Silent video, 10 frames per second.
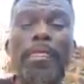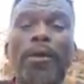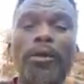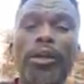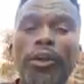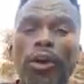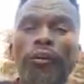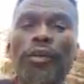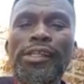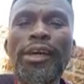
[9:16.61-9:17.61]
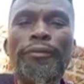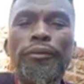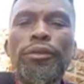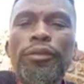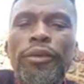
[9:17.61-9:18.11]
When your coffers are
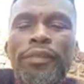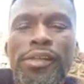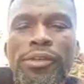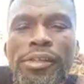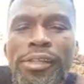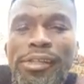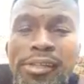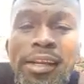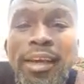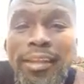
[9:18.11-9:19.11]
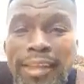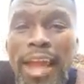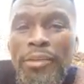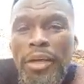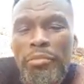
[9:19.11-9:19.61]
full of resources, then
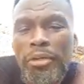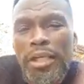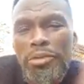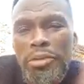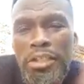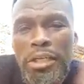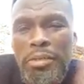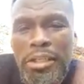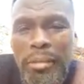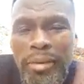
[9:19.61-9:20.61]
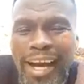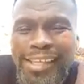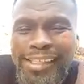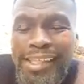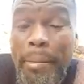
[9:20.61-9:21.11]
you can begin to determine the
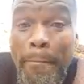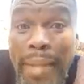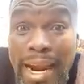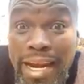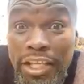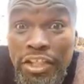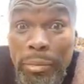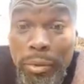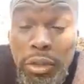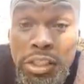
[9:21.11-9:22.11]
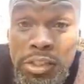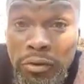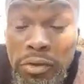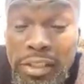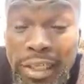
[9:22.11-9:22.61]
prices and manage the politics of
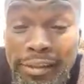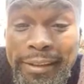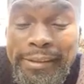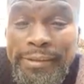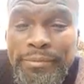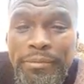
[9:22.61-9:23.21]
those countries.